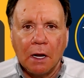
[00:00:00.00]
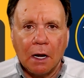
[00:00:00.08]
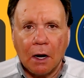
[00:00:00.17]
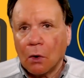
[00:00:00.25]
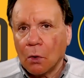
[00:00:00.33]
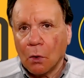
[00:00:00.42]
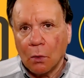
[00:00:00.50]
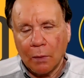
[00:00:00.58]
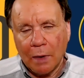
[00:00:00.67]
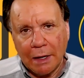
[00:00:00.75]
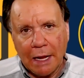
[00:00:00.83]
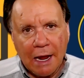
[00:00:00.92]

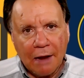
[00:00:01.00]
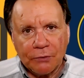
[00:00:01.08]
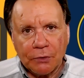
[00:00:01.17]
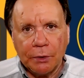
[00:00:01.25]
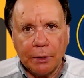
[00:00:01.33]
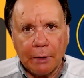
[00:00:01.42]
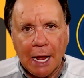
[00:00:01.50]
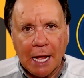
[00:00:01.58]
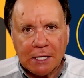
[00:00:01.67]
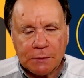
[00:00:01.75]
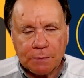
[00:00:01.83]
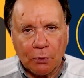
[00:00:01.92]
after your
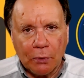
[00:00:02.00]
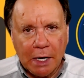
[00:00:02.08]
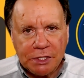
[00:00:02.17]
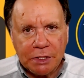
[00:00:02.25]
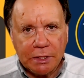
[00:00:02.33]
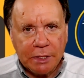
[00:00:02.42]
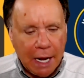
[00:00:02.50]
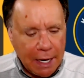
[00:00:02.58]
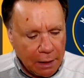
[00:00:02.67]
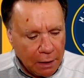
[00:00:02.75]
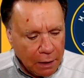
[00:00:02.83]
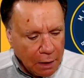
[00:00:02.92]
expiration
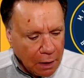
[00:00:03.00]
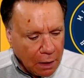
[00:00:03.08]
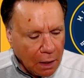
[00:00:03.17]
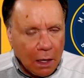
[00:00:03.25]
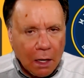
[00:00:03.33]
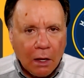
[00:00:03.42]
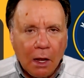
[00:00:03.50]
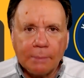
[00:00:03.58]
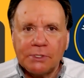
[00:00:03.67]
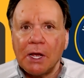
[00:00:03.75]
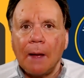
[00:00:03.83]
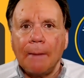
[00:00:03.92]
date
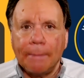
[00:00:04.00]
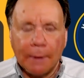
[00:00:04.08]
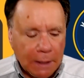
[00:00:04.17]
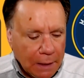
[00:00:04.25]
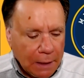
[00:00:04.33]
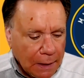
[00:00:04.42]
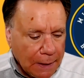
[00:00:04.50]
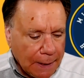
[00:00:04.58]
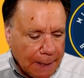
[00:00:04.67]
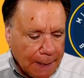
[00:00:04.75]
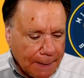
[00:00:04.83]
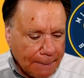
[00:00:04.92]
comes up,
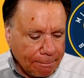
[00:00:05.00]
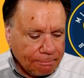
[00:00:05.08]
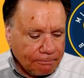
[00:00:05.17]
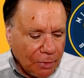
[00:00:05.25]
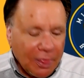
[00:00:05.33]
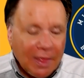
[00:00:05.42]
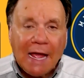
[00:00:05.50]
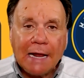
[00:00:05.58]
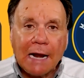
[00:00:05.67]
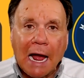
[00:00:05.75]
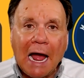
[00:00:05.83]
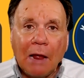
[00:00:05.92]

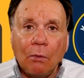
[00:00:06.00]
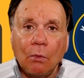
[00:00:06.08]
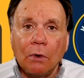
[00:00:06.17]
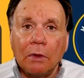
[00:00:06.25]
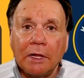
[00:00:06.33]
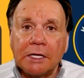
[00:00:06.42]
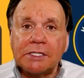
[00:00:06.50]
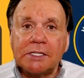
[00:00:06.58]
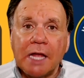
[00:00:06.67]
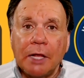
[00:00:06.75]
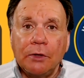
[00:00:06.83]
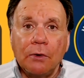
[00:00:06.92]
then I will
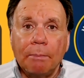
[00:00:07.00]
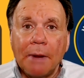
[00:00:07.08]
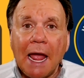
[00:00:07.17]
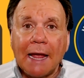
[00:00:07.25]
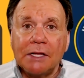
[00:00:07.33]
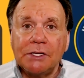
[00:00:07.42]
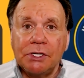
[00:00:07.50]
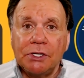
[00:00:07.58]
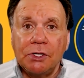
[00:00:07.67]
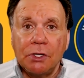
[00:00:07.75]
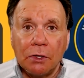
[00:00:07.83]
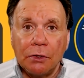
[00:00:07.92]
extend your package
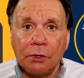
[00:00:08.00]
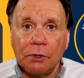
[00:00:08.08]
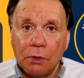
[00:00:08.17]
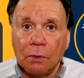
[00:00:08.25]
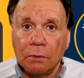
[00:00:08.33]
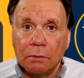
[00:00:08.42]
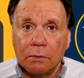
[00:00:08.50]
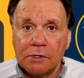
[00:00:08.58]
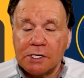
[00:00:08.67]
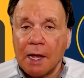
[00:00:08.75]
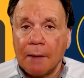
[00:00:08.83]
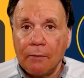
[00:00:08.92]
until you do.
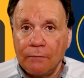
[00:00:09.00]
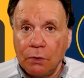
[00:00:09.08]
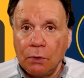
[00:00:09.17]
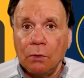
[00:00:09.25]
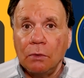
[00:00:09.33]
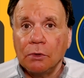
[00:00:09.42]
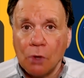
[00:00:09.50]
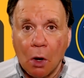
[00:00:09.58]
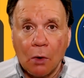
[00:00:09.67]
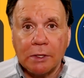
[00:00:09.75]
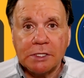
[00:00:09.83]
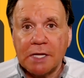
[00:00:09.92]
Some of you
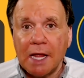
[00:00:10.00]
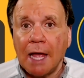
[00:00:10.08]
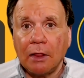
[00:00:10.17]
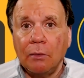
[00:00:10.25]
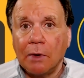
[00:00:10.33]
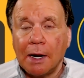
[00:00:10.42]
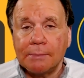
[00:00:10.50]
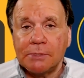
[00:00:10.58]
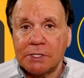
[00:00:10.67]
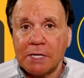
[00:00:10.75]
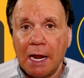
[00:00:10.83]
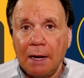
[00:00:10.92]
know exactly what I'm
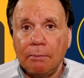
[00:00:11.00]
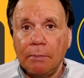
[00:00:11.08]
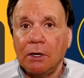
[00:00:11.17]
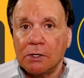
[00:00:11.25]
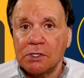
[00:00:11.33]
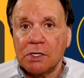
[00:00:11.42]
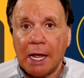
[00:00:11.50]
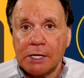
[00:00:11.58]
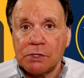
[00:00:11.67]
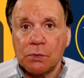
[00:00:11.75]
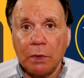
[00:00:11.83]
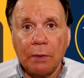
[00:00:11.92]
saying because
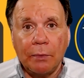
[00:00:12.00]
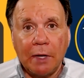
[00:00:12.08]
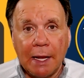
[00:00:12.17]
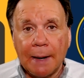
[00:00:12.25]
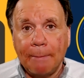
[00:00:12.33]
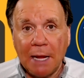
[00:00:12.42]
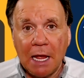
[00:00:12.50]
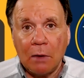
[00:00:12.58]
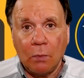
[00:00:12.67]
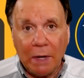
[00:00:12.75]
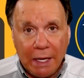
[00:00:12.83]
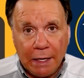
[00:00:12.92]
last week we had a
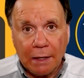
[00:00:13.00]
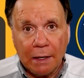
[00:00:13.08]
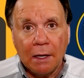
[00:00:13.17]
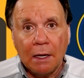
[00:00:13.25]
bad week